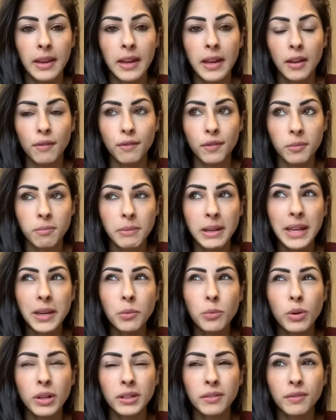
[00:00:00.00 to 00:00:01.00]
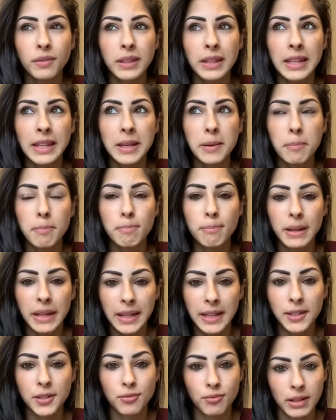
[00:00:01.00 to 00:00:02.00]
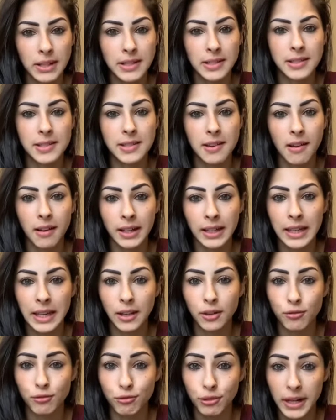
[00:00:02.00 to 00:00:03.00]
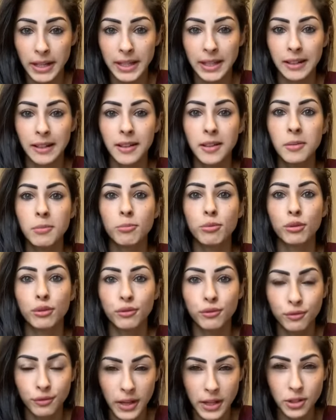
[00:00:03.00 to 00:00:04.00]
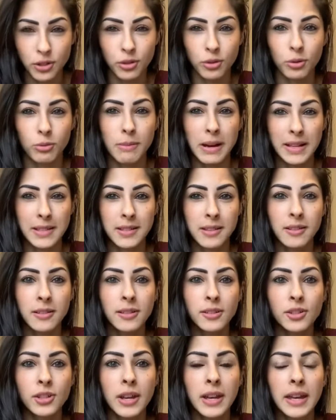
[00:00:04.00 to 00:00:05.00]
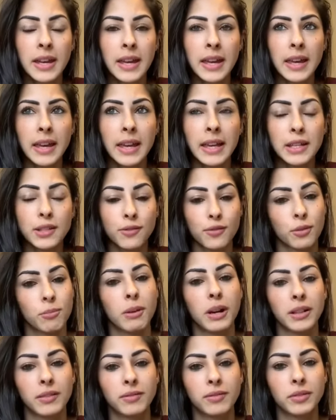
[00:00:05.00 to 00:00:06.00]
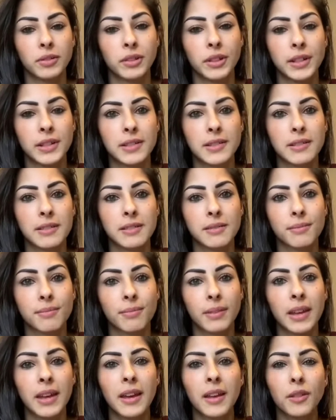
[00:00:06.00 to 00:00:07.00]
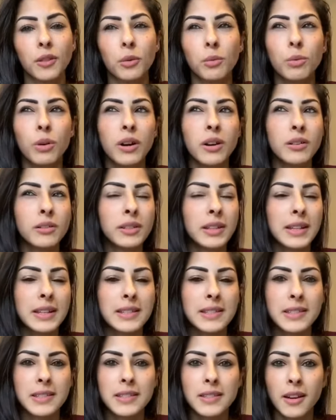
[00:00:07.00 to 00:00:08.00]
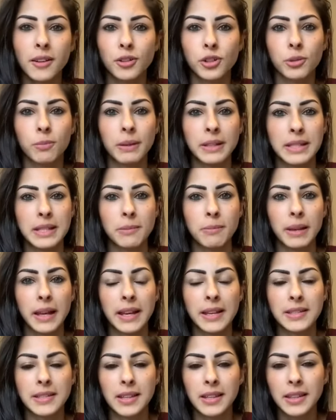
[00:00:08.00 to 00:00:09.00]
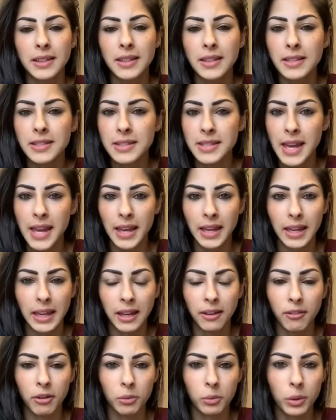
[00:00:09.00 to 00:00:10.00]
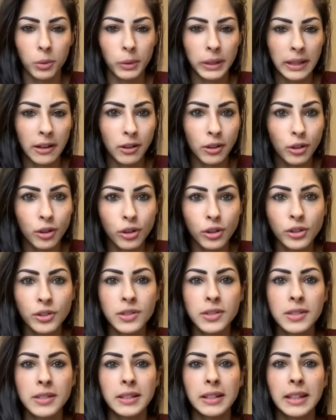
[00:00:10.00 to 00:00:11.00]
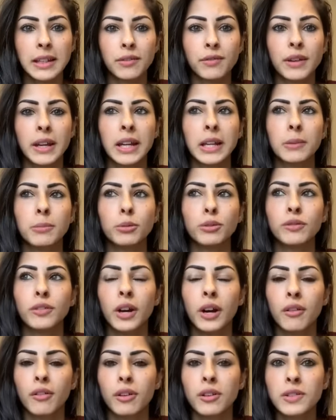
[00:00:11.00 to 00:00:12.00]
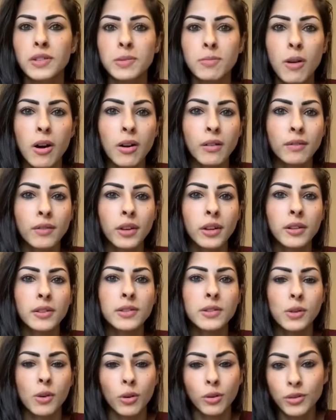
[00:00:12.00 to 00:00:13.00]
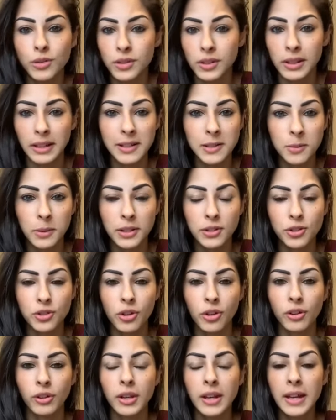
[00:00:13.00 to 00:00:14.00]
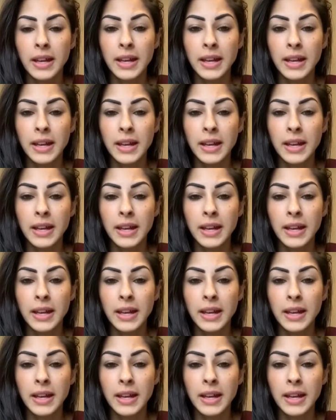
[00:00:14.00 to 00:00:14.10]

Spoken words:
For me, one of the biggest reasons I get a regular professional massage is for mindfulness. The world is such a busy place, and in this tech era where we are constantly available via our smartphones, constantly switched on,